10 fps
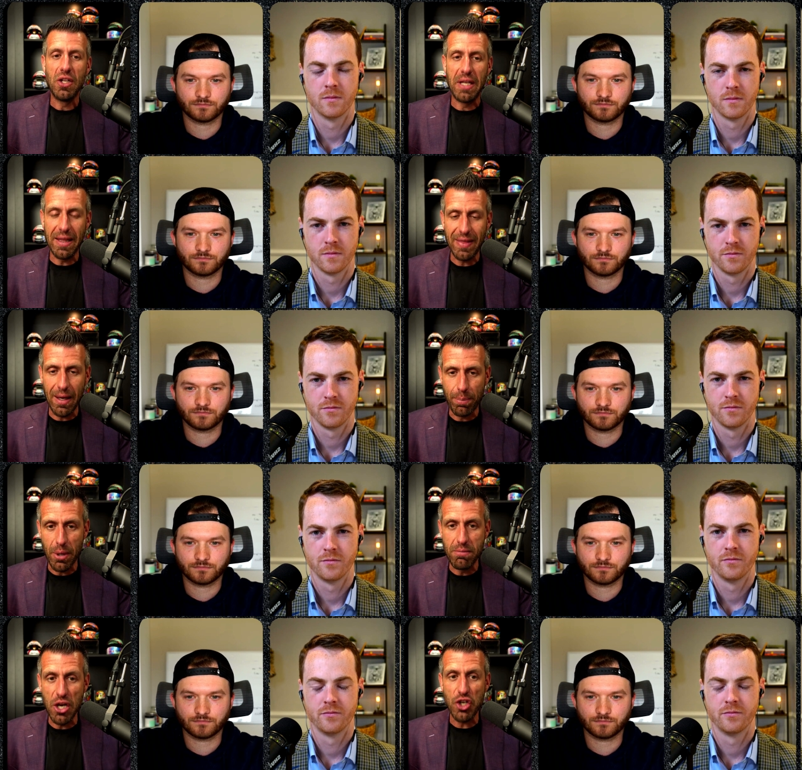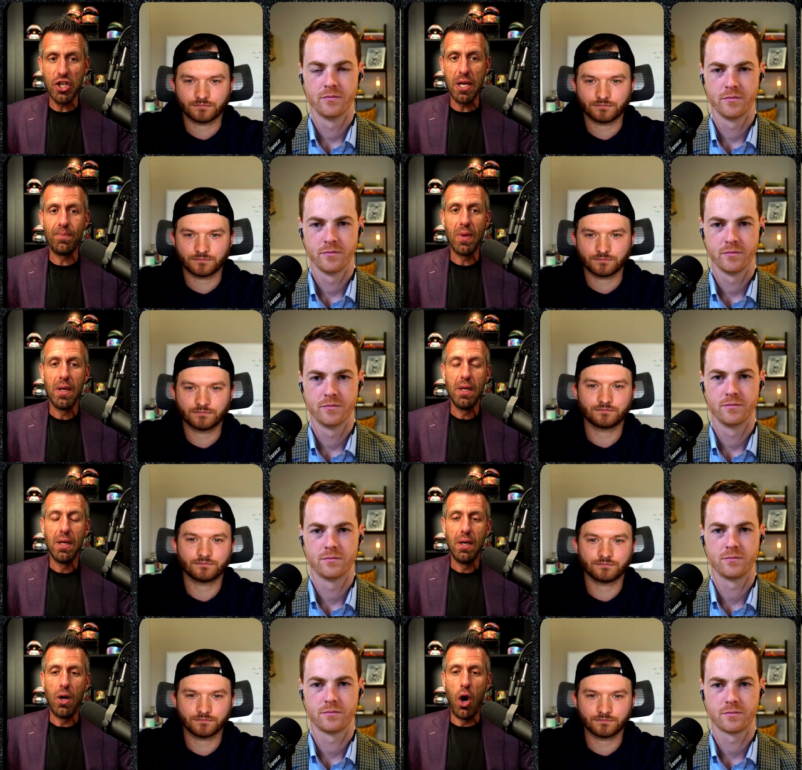Speaker 1: Get their permission.
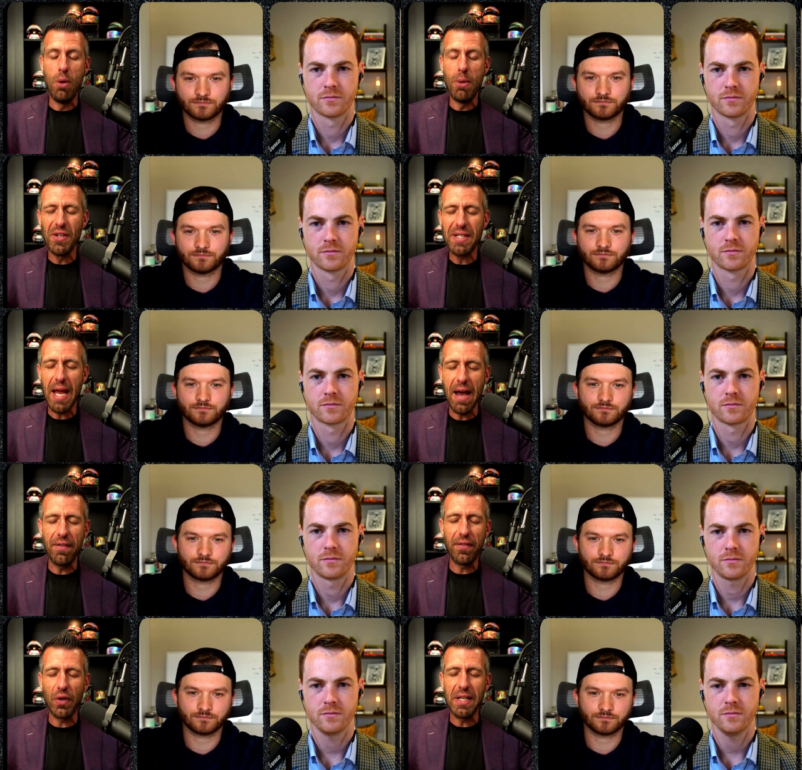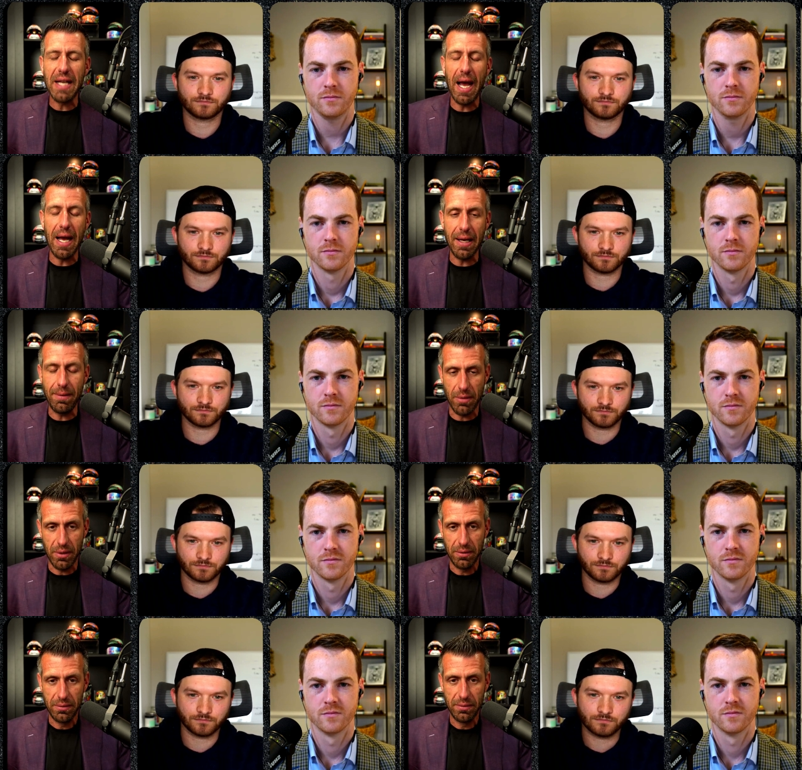Almost every time
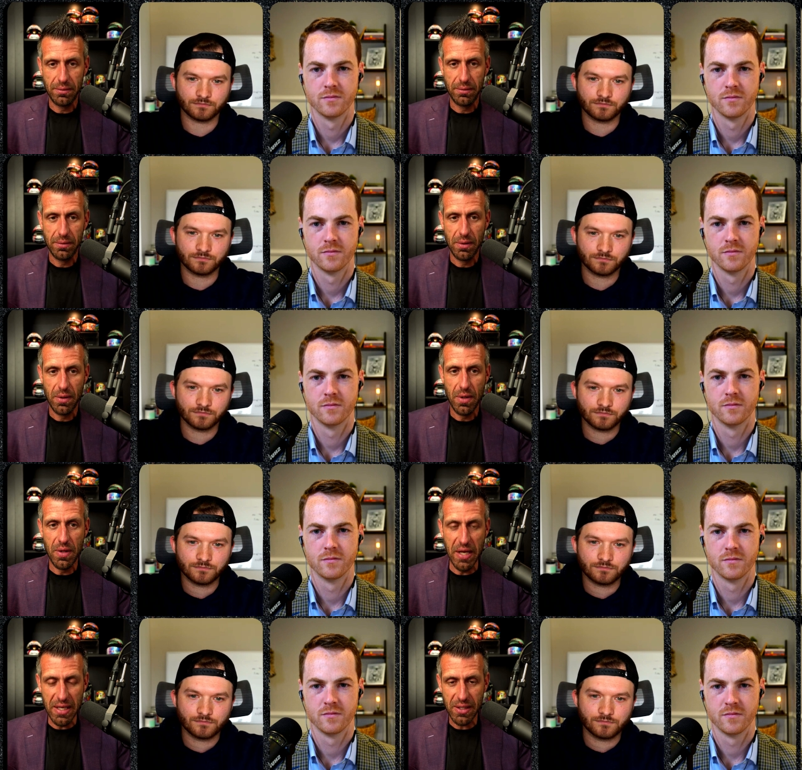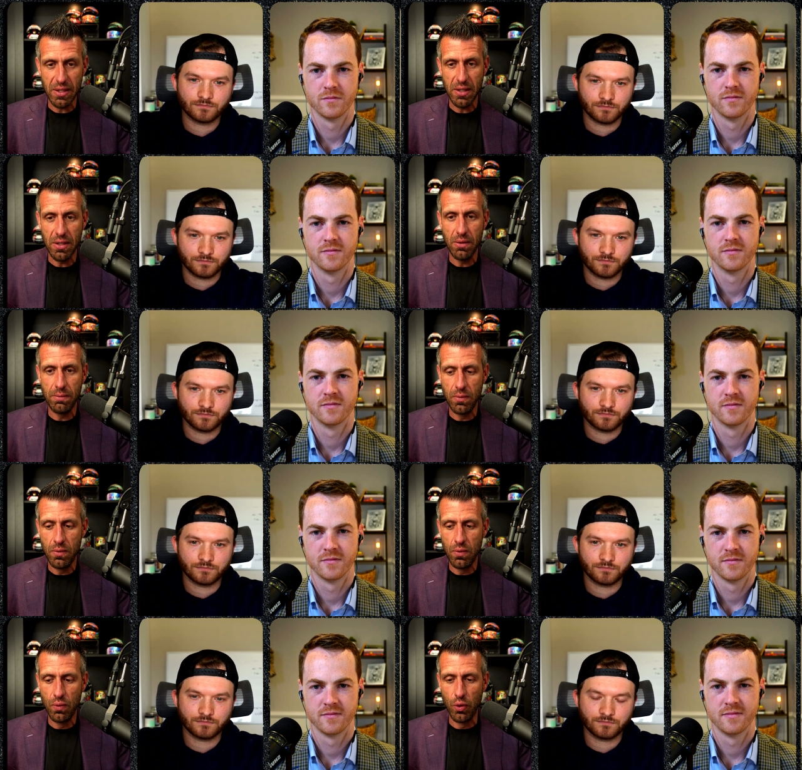this
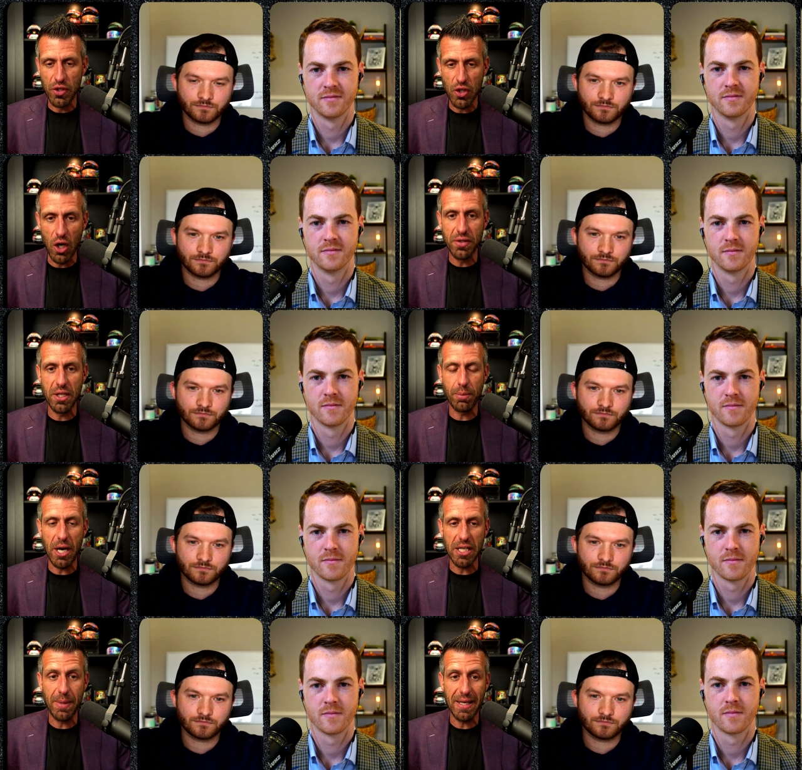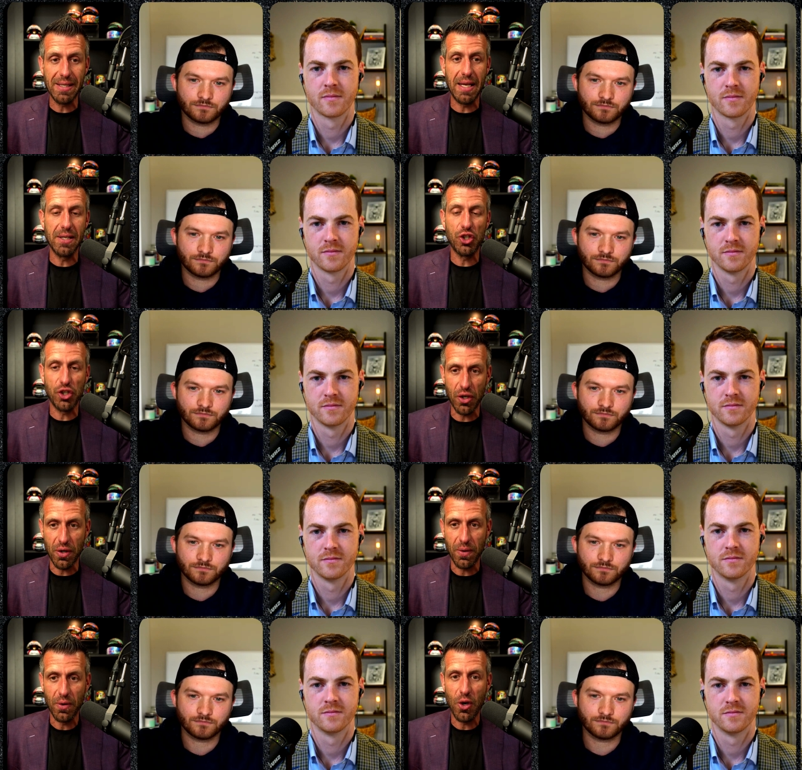results in the prospect says,
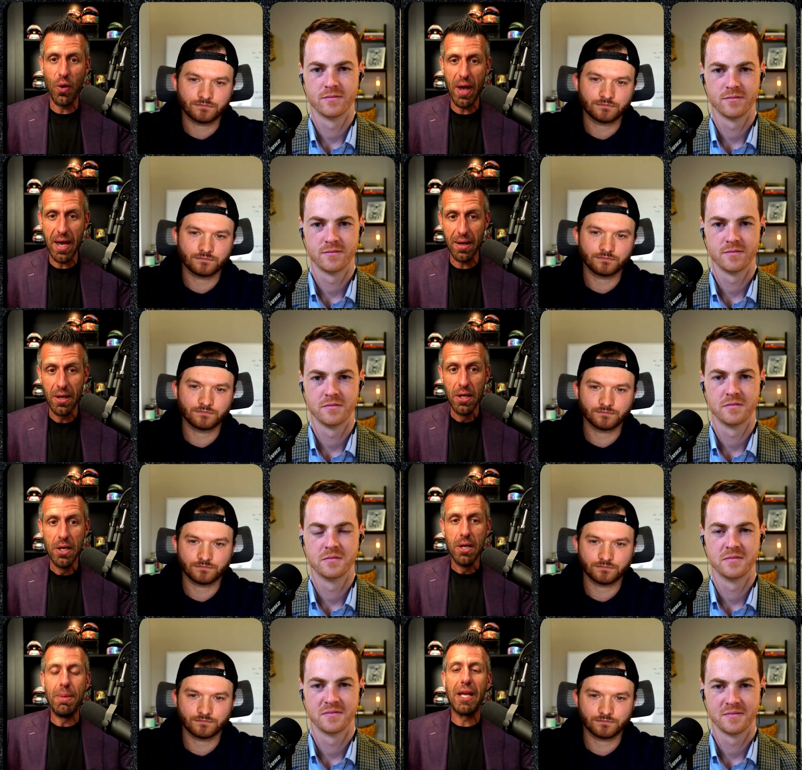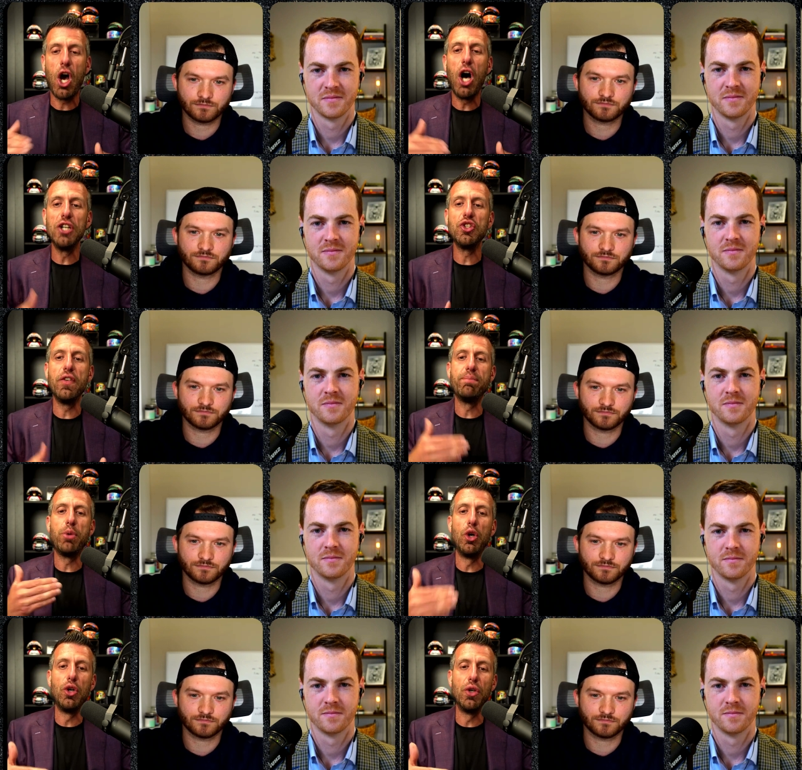sure, go ahead, because you've
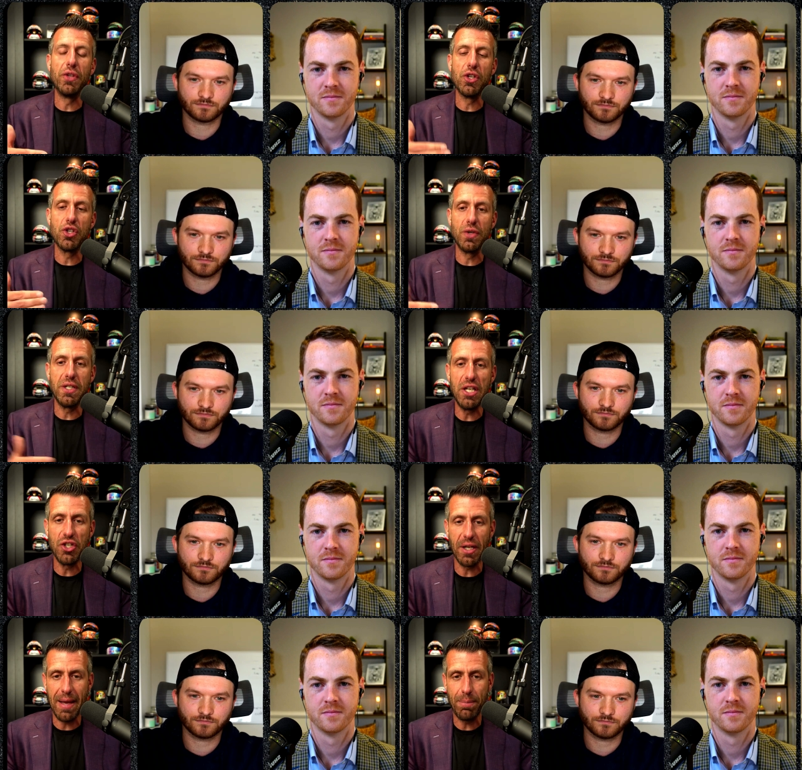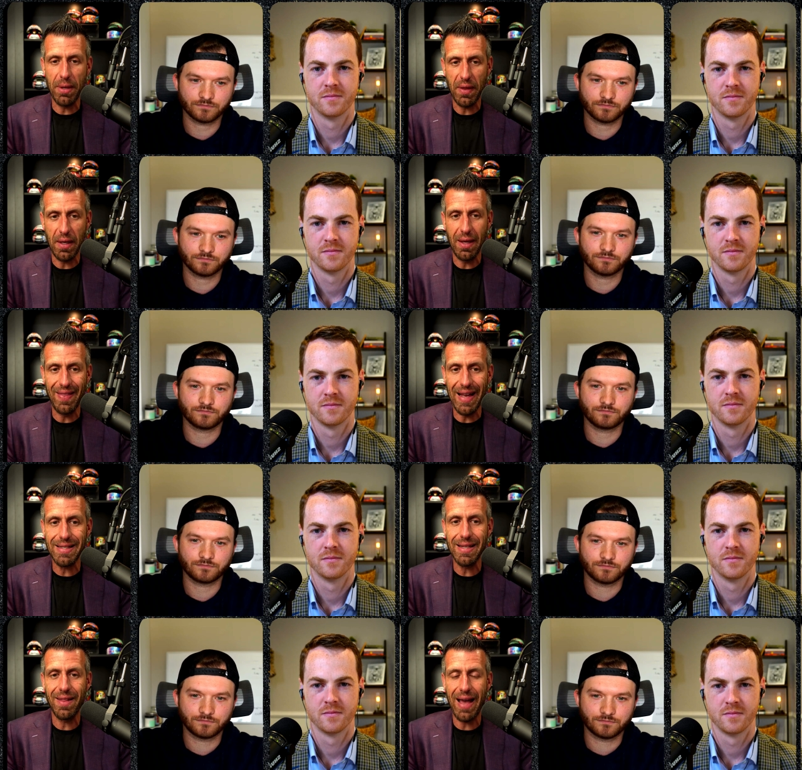pulled strategic empathy, and
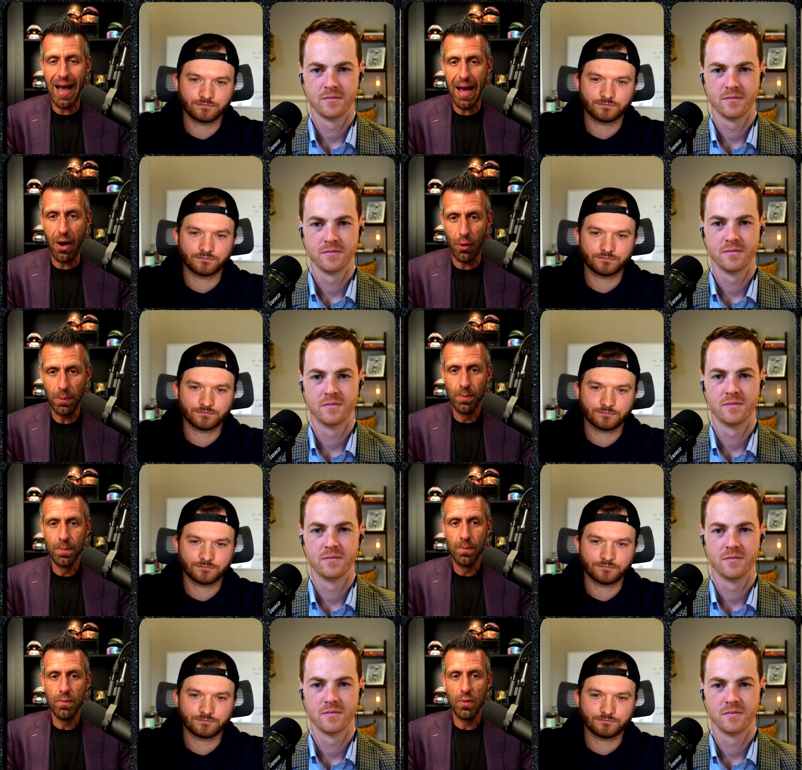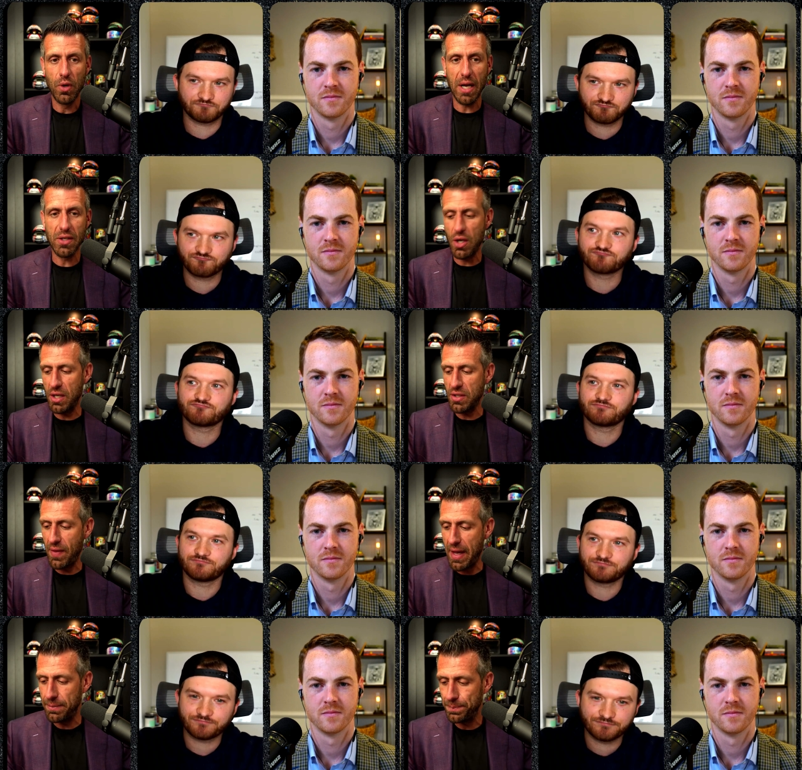that's the how. You guys' thoughts on
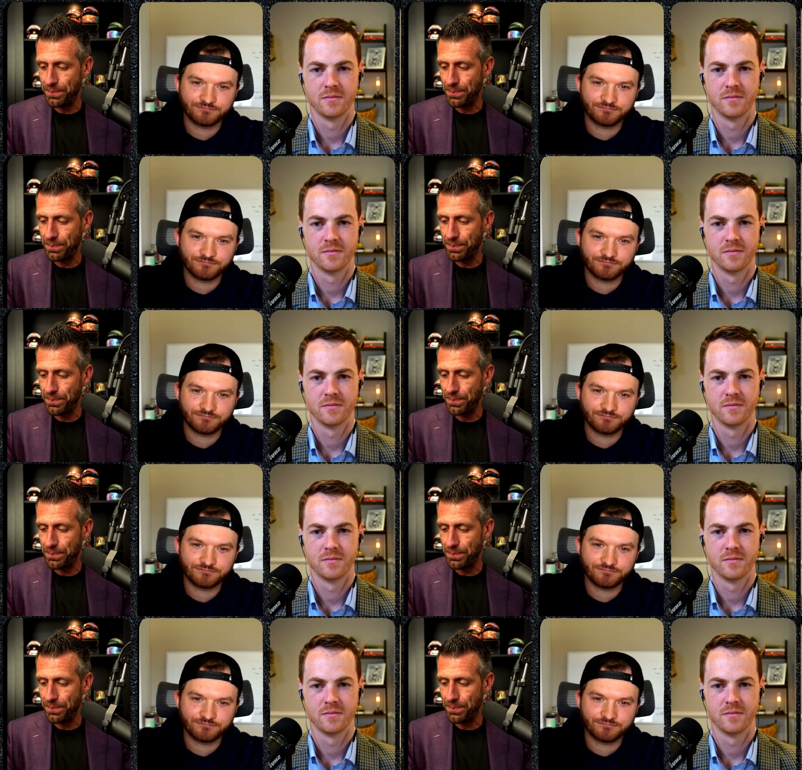that?